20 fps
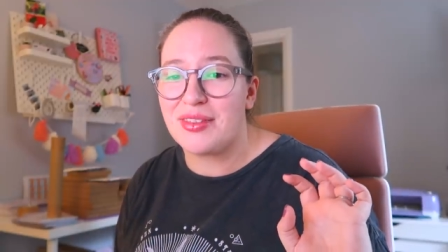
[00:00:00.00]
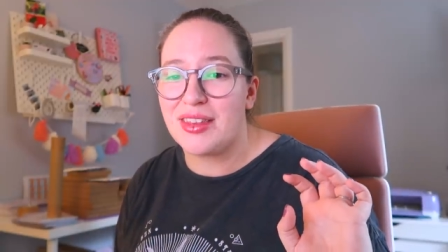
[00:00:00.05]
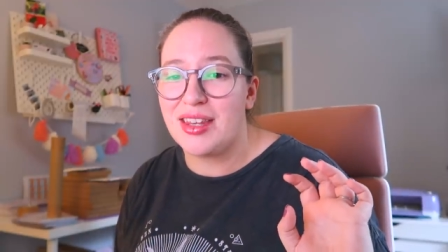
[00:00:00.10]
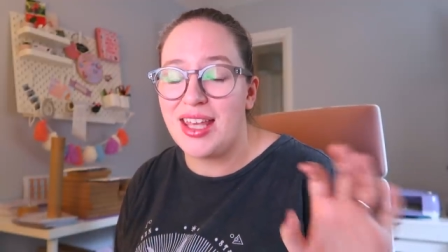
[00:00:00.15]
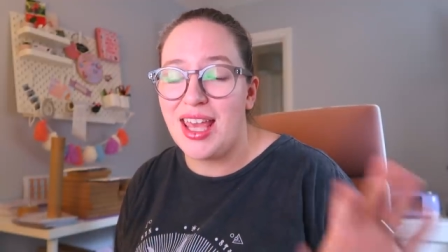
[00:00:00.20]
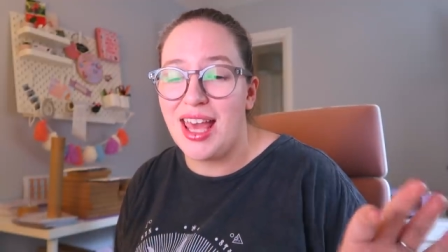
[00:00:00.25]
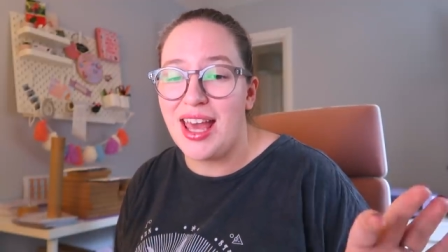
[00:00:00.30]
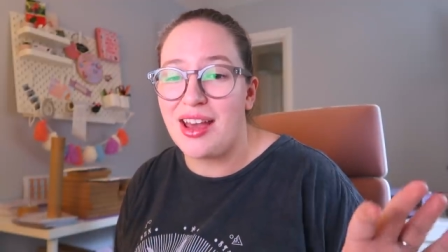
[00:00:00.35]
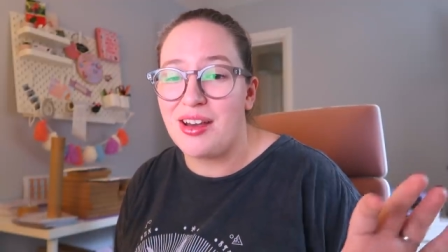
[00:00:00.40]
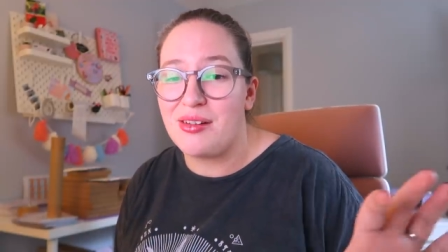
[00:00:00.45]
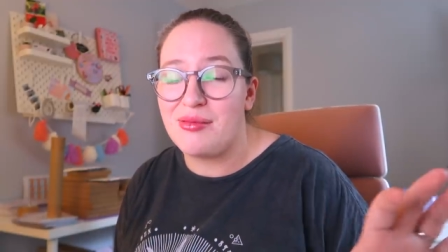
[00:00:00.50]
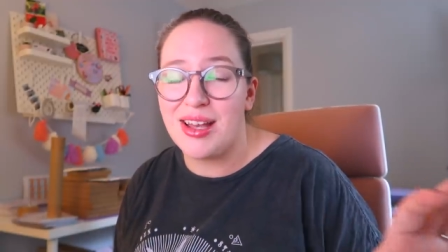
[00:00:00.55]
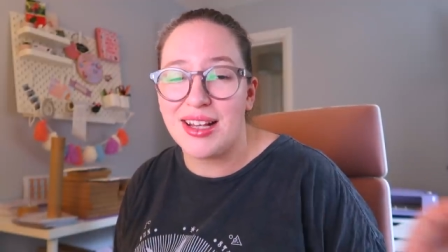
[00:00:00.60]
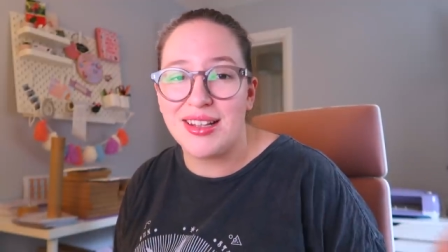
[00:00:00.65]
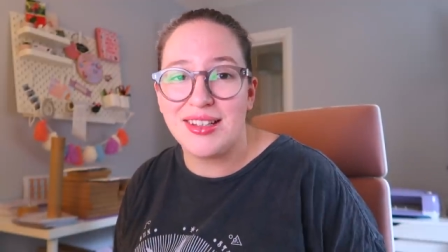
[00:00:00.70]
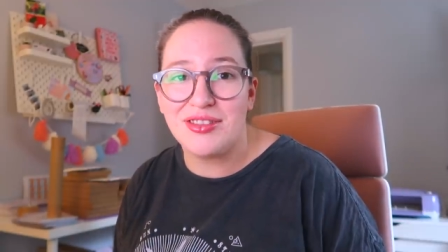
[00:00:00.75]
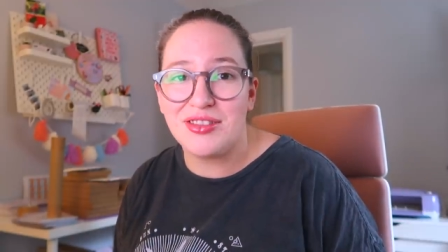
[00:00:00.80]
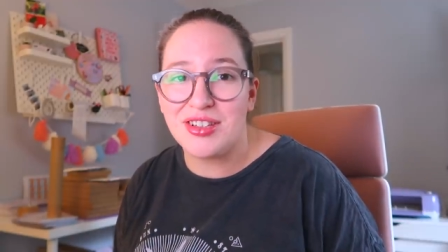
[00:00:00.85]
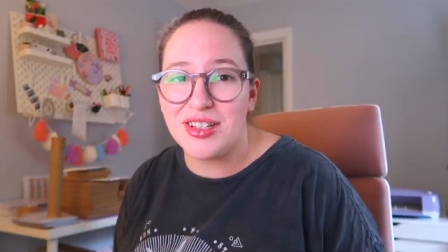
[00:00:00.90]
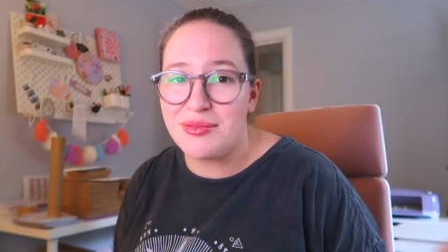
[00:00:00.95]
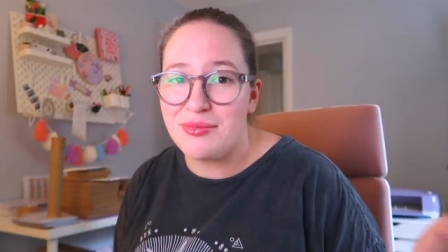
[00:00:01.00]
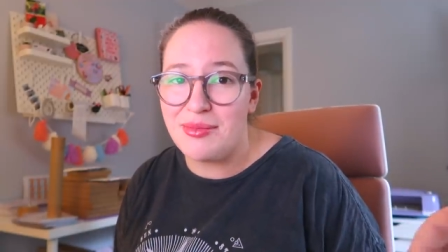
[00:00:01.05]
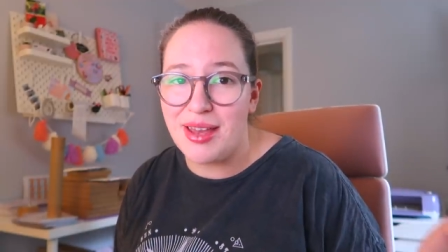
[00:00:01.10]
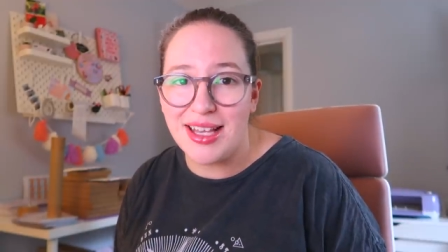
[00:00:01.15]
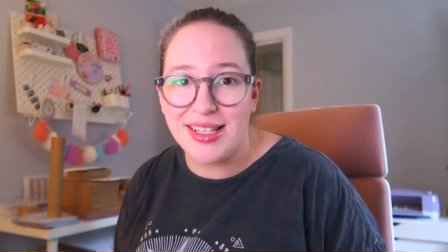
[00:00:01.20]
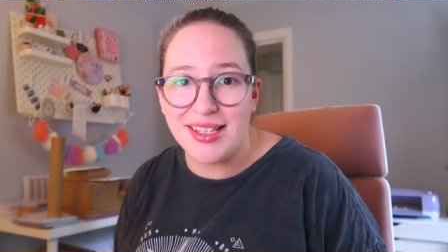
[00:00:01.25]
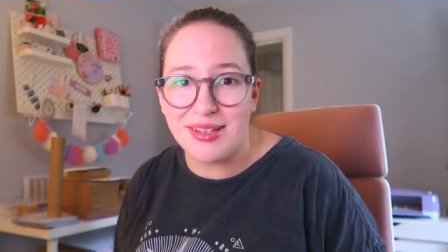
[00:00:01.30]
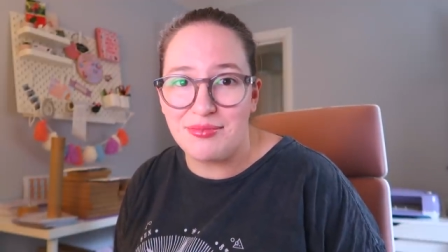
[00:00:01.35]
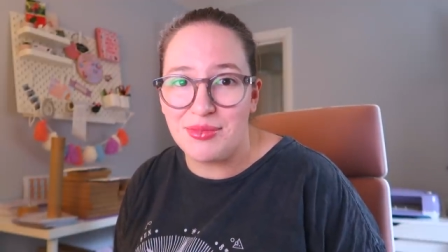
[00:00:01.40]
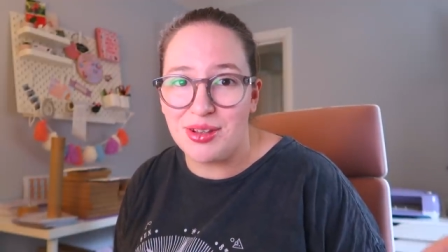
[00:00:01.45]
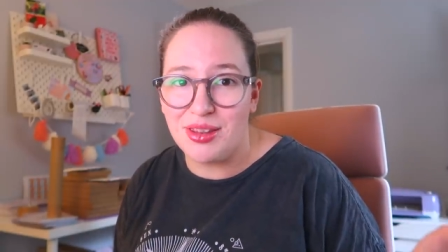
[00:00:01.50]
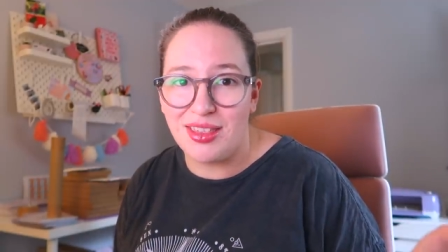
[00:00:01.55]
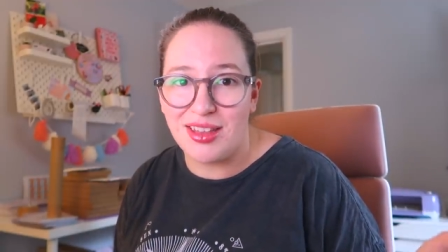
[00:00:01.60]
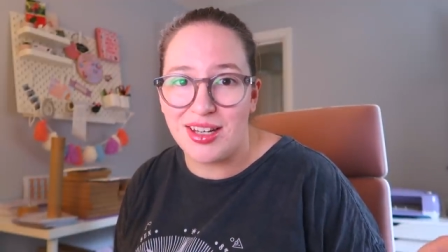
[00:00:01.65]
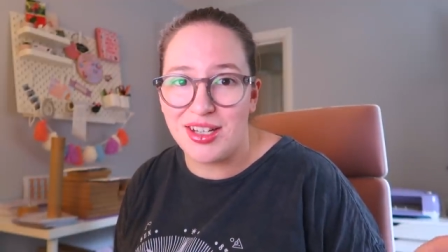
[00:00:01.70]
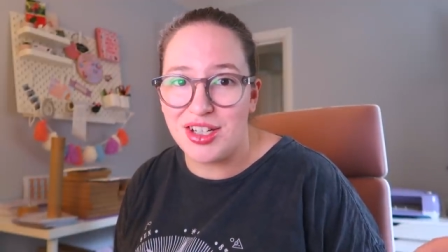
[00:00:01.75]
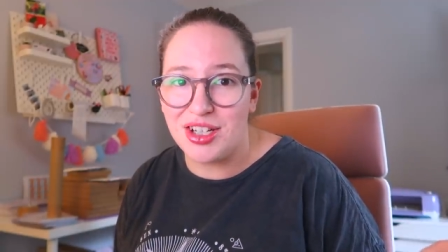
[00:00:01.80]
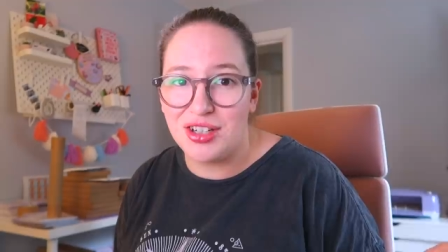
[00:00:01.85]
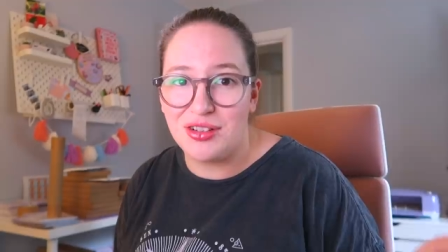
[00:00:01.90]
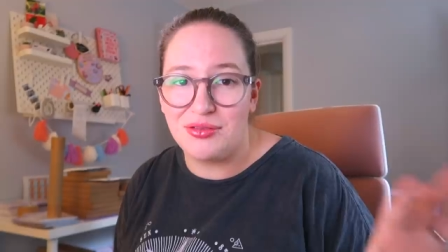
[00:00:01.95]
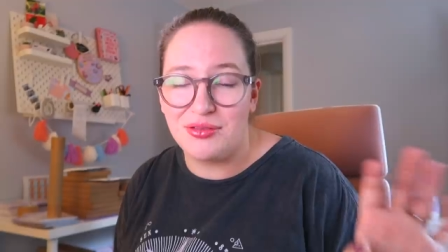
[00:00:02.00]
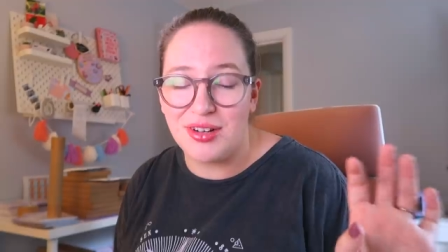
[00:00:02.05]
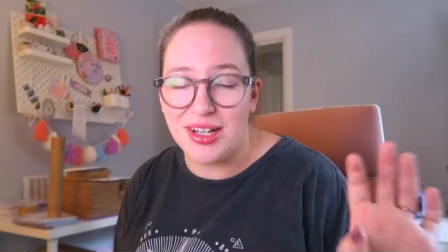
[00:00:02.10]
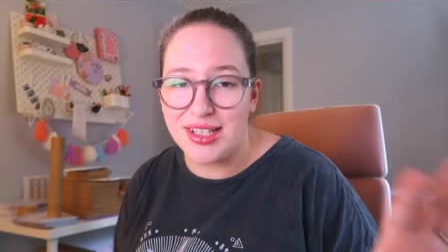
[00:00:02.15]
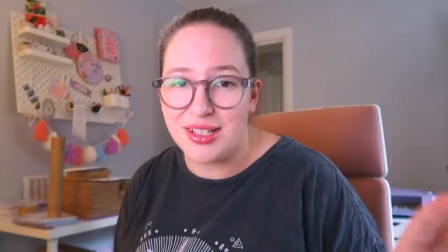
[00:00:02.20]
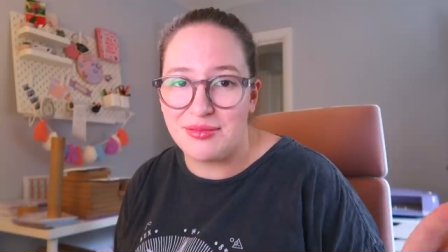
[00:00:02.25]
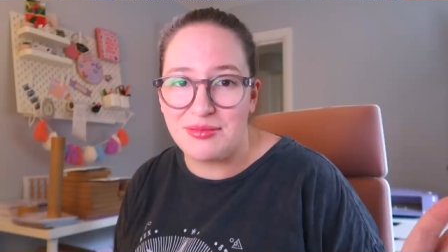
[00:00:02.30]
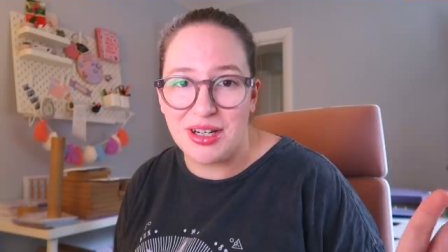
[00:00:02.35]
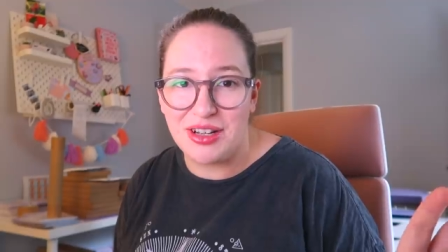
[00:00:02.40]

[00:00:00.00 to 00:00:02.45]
yeah, we had such an amazing month in June raising